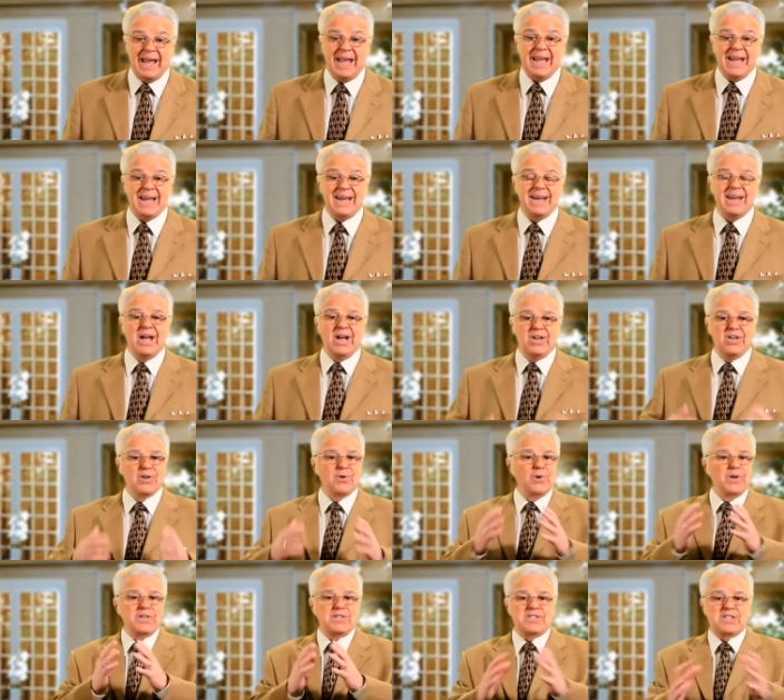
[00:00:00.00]
and
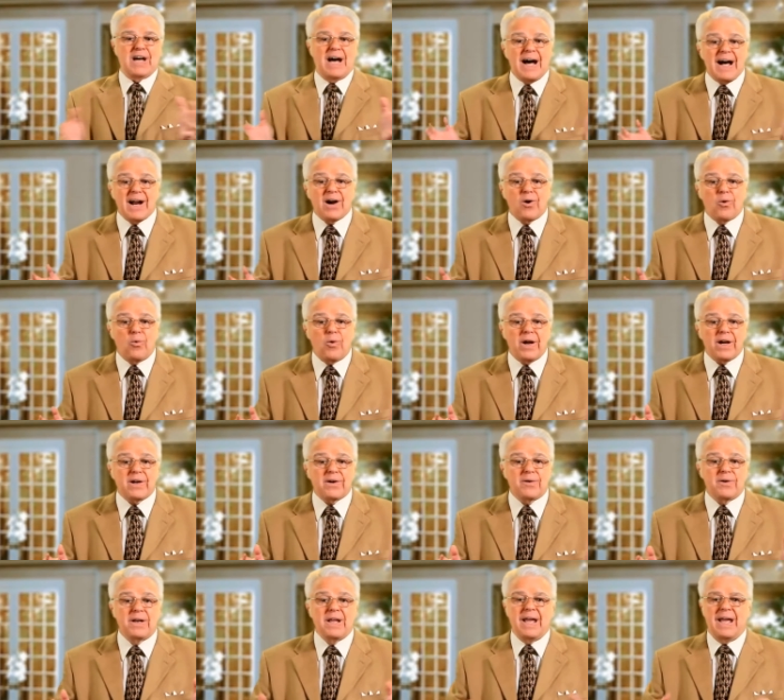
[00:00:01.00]
your entire
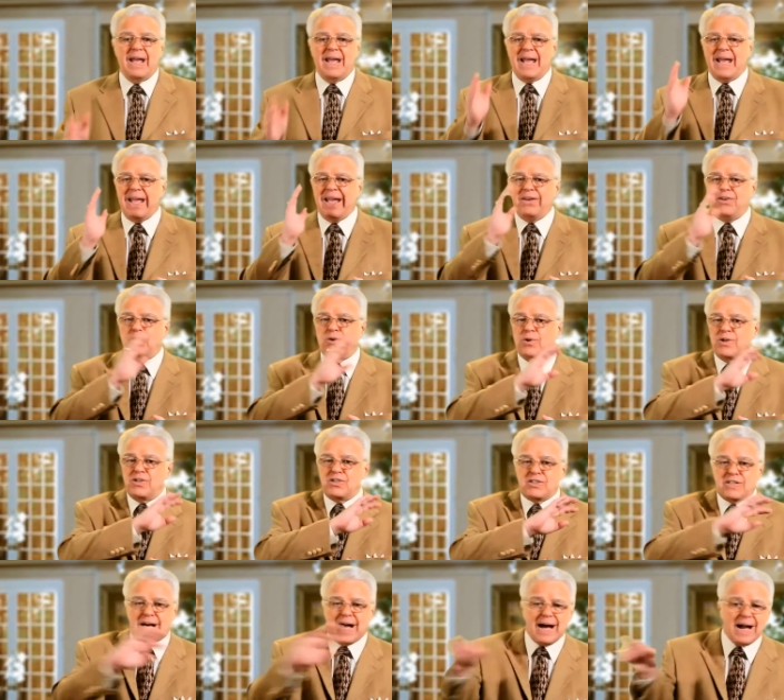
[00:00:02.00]
record and your
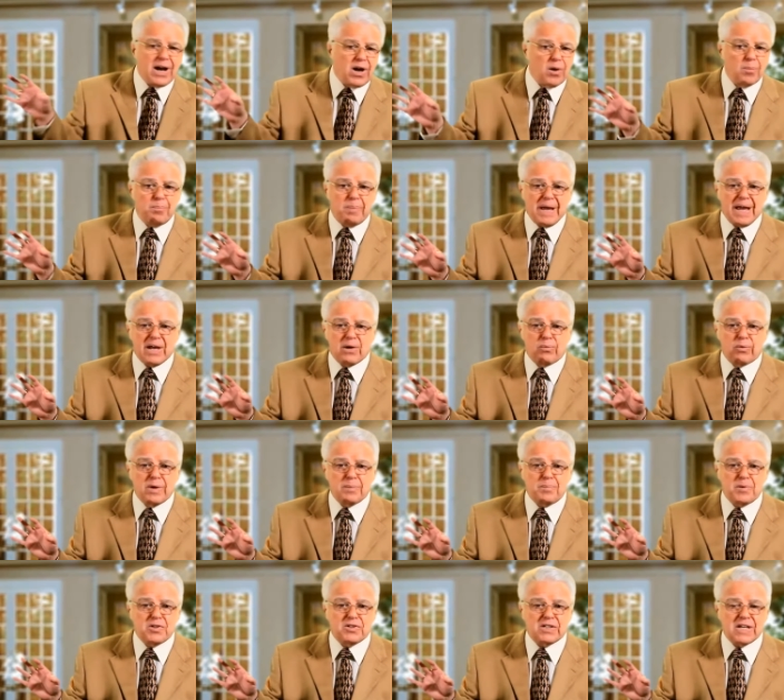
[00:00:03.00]
entire bad
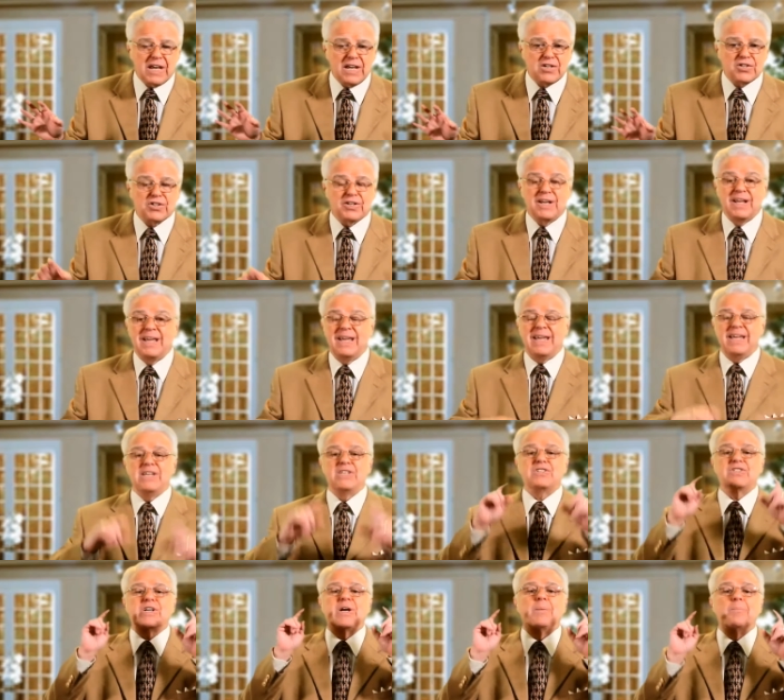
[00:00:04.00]
reputation
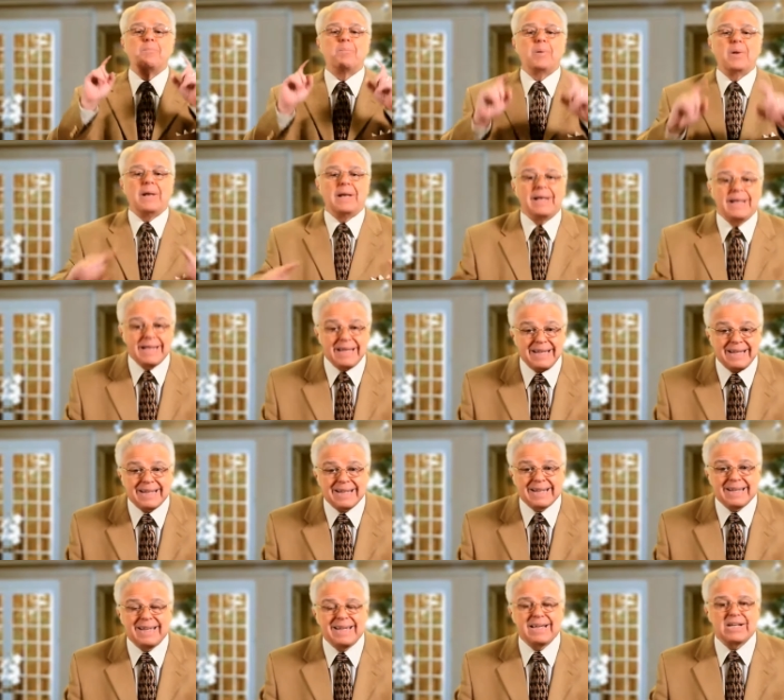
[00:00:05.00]
is
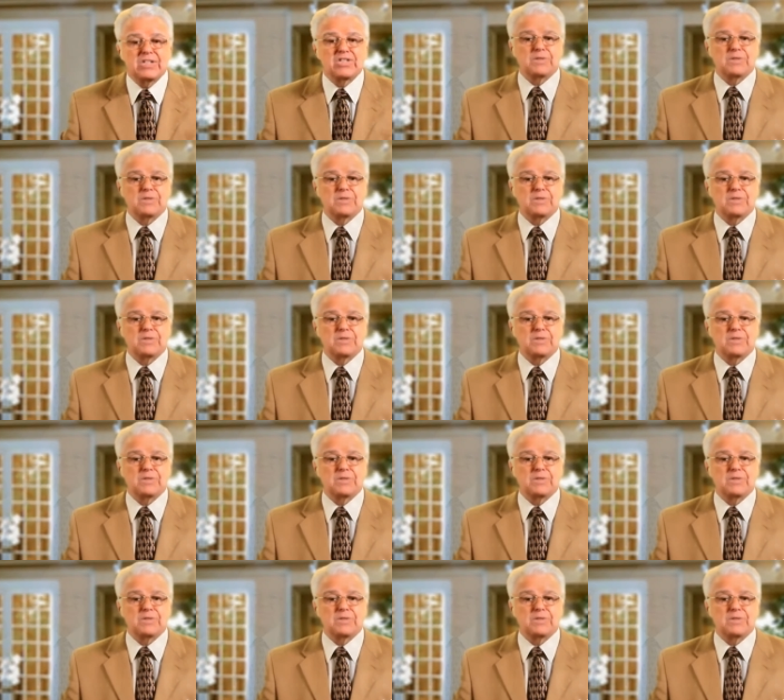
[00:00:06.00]
completely